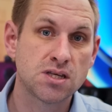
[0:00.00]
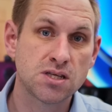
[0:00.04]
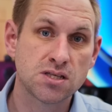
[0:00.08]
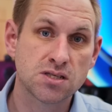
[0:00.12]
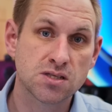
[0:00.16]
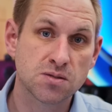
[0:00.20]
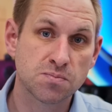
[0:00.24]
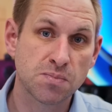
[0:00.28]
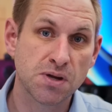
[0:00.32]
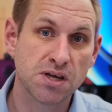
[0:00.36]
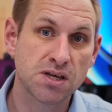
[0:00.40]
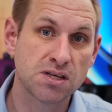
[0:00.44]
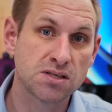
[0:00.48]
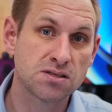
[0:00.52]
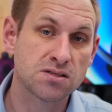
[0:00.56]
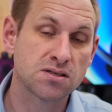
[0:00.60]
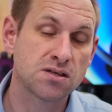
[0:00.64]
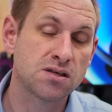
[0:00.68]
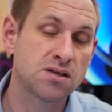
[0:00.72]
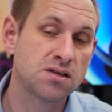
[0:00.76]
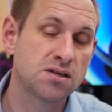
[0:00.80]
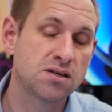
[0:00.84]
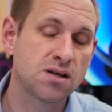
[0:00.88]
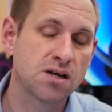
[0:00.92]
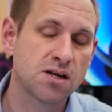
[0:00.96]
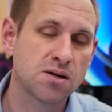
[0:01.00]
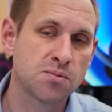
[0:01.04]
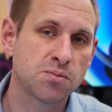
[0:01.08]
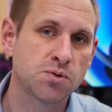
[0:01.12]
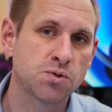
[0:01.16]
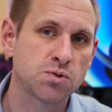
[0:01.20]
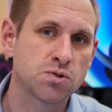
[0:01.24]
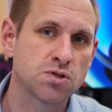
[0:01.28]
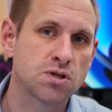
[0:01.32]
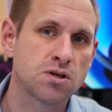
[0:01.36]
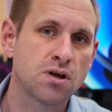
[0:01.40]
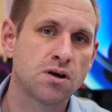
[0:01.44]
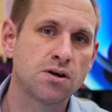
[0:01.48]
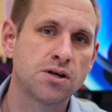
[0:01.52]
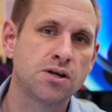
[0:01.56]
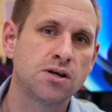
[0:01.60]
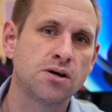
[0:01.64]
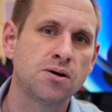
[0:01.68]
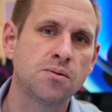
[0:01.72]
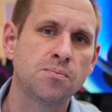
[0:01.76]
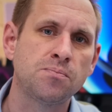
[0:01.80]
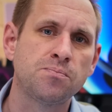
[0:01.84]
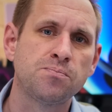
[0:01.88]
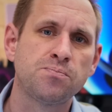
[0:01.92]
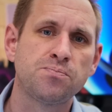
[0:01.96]
this space in Apple's
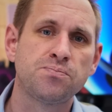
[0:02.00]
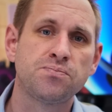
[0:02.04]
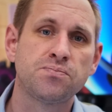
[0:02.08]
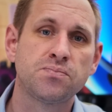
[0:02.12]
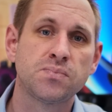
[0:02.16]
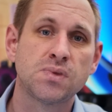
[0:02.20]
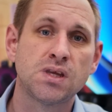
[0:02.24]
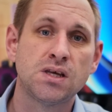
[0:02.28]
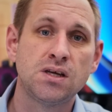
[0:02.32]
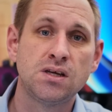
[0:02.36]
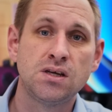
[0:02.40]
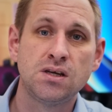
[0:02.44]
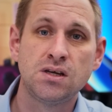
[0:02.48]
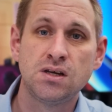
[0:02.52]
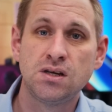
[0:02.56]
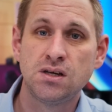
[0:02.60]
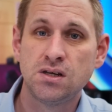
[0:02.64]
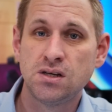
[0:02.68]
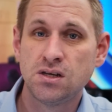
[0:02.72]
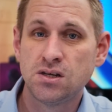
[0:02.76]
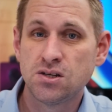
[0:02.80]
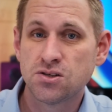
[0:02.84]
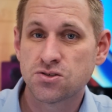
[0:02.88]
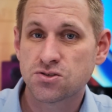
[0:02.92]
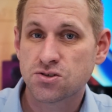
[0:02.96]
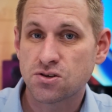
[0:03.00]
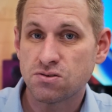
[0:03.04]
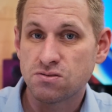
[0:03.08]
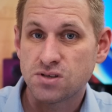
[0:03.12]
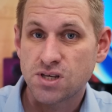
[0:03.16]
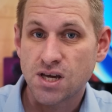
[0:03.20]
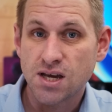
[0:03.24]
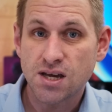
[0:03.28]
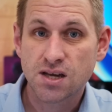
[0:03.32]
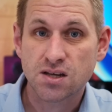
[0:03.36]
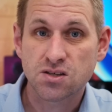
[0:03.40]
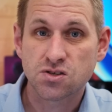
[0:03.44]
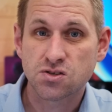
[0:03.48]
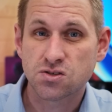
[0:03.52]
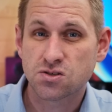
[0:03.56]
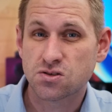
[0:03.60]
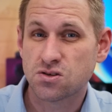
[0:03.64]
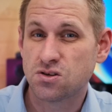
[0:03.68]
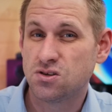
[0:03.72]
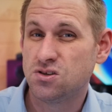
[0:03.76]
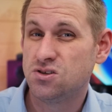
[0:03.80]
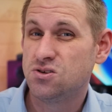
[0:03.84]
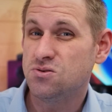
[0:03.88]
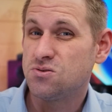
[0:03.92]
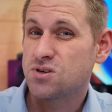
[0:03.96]
lineup. So yes,
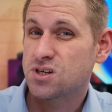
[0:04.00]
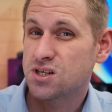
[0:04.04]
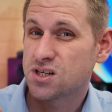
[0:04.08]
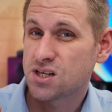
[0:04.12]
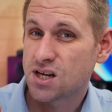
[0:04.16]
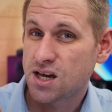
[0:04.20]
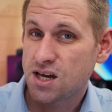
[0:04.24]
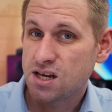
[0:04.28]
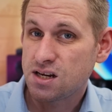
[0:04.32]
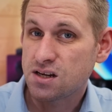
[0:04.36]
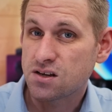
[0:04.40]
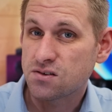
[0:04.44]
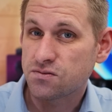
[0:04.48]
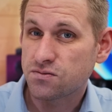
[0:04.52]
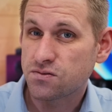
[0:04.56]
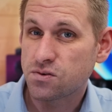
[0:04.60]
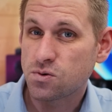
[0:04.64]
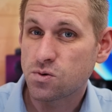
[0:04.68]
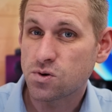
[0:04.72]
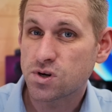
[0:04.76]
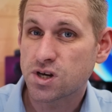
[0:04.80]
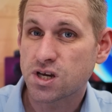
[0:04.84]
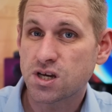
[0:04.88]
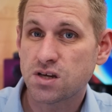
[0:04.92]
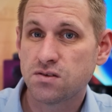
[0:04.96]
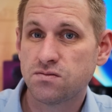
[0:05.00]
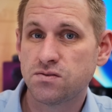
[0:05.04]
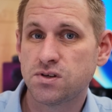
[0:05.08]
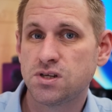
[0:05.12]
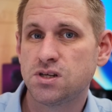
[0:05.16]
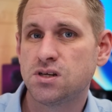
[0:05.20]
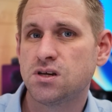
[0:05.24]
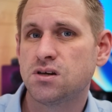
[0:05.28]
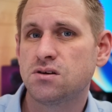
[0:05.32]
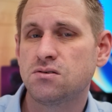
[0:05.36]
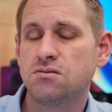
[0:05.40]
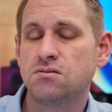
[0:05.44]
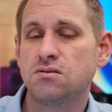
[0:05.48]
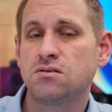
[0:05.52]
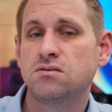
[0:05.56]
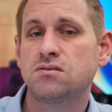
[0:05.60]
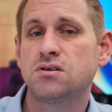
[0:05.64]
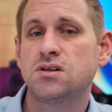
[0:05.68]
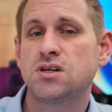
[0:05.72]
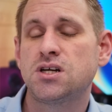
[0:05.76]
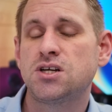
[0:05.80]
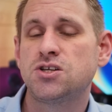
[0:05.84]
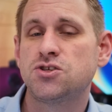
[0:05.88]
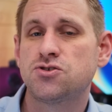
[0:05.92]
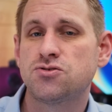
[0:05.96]
you can edit 4K video on
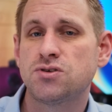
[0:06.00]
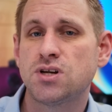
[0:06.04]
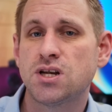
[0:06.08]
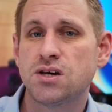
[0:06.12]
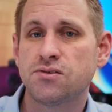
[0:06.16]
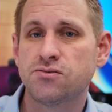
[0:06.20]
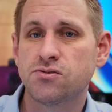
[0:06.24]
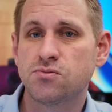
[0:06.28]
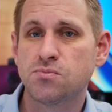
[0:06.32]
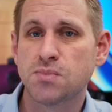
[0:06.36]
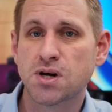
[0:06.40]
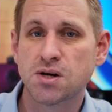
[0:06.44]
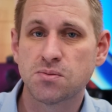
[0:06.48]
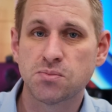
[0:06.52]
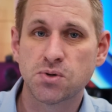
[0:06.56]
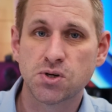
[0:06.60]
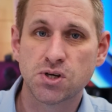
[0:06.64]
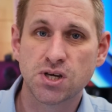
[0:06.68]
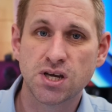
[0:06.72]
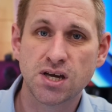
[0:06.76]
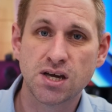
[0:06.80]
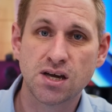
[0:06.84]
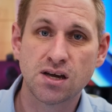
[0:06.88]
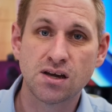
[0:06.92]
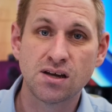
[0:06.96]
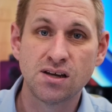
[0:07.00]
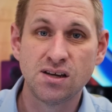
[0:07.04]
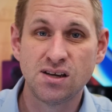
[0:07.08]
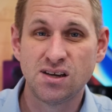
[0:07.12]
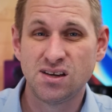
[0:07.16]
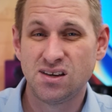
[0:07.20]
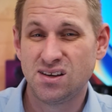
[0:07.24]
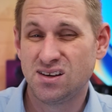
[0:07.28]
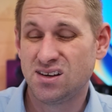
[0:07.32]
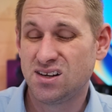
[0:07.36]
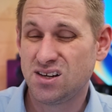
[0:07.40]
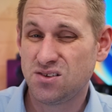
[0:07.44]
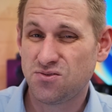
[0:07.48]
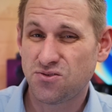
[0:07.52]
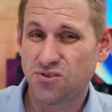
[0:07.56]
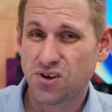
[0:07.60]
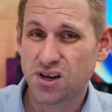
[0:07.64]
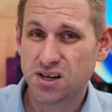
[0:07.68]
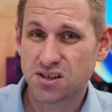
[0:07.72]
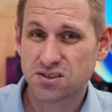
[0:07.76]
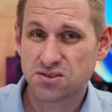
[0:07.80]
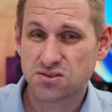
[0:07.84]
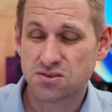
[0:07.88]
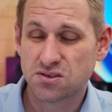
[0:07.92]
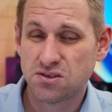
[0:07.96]
an entry-level MacBook Air, and in
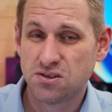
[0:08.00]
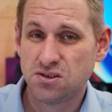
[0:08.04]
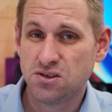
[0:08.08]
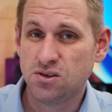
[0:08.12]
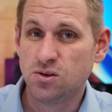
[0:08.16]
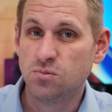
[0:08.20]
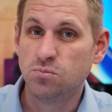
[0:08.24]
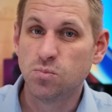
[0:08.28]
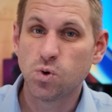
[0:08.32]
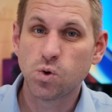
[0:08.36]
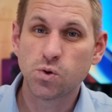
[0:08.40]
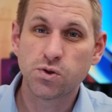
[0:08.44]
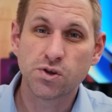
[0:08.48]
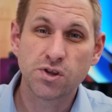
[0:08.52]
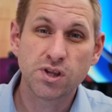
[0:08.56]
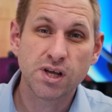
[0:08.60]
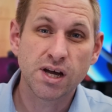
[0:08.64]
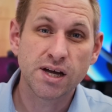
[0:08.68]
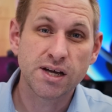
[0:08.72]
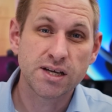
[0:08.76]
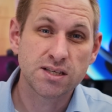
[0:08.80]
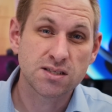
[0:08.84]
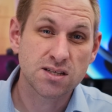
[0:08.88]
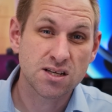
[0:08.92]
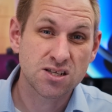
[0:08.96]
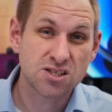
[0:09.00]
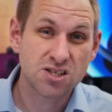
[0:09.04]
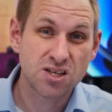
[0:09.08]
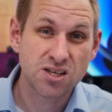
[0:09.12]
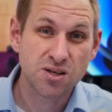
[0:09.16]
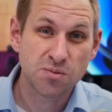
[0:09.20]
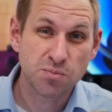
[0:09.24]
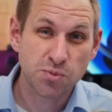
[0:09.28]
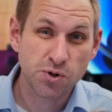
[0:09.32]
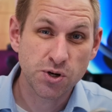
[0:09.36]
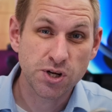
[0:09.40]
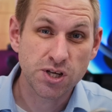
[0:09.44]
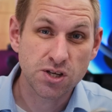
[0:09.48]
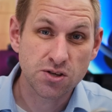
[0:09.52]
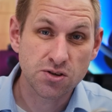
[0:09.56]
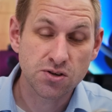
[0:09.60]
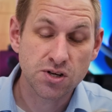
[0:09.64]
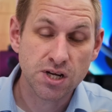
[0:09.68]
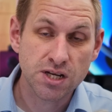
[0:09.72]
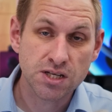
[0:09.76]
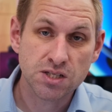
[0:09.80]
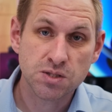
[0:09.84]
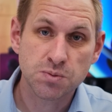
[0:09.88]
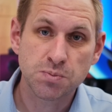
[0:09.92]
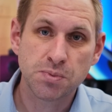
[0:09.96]
fact, more than that, it's actually a pretty good
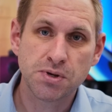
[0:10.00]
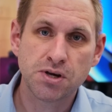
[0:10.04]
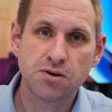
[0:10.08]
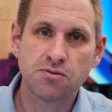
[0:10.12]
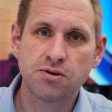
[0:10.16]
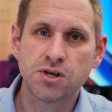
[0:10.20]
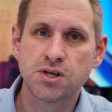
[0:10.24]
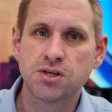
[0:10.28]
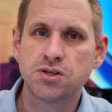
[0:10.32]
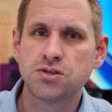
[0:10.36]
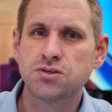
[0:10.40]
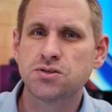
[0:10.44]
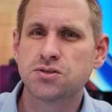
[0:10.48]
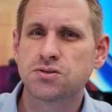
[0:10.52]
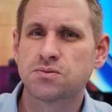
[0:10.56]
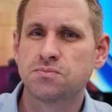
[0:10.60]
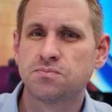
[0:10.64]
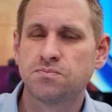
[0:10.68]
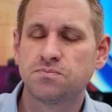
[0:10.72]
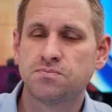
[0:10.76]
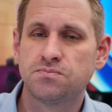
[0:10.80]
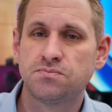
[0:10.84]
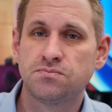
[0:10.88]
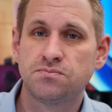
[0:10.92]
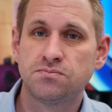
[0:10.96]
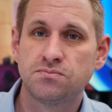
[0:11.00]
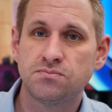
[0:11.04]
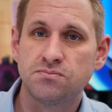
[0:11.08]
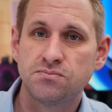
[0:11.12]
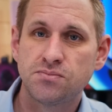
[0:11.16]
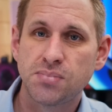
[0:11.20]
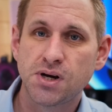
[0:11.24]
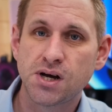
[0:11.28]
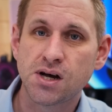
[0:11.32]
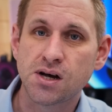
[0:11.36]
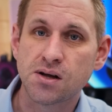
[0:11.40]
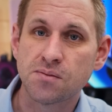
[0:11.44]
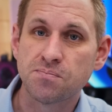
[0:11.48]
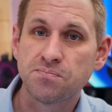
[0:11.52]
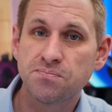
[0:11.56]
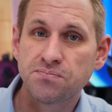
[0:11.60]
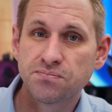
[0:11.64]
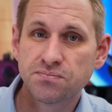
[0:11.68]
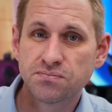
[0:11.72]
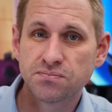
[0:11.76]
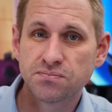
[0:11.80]
experience. But,